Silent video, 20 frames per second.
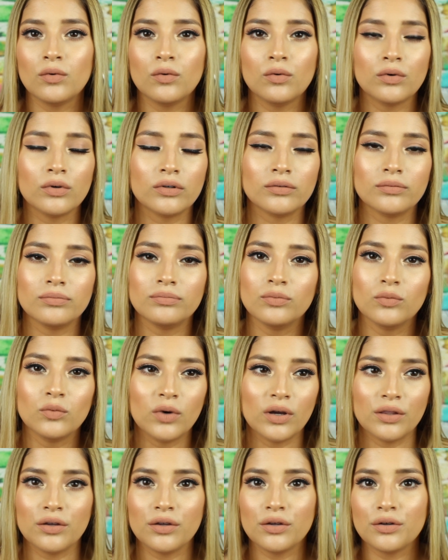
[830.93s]
or
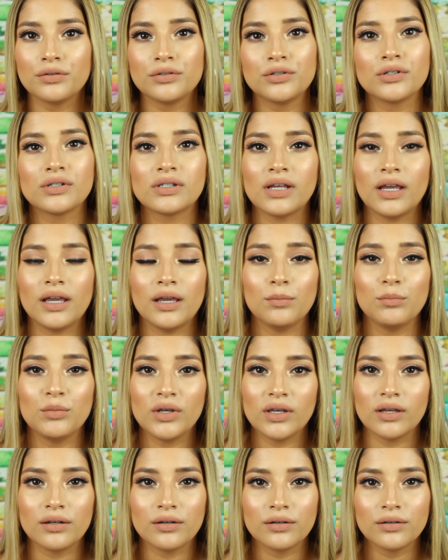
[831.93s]
whether you're just a
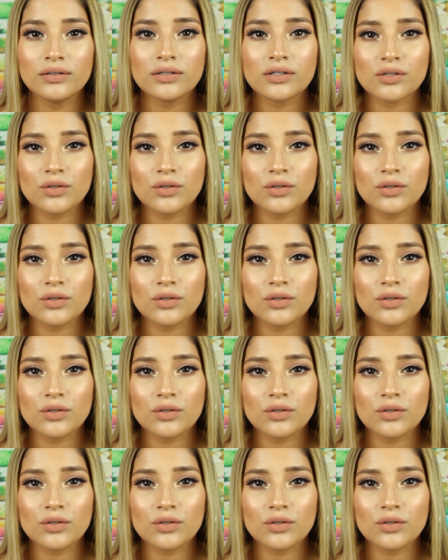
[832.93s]
beginner.